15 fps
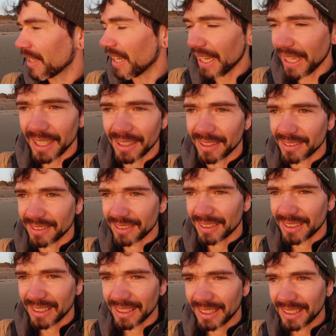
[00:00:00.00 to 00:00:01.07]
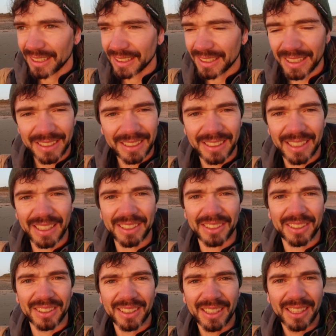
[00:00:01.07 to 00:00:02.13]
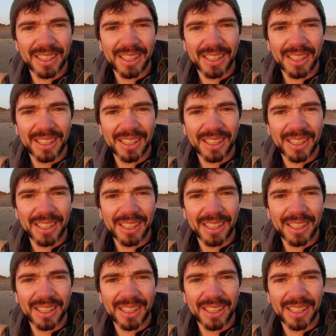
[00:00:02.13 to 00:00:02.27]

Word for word: Yeah, This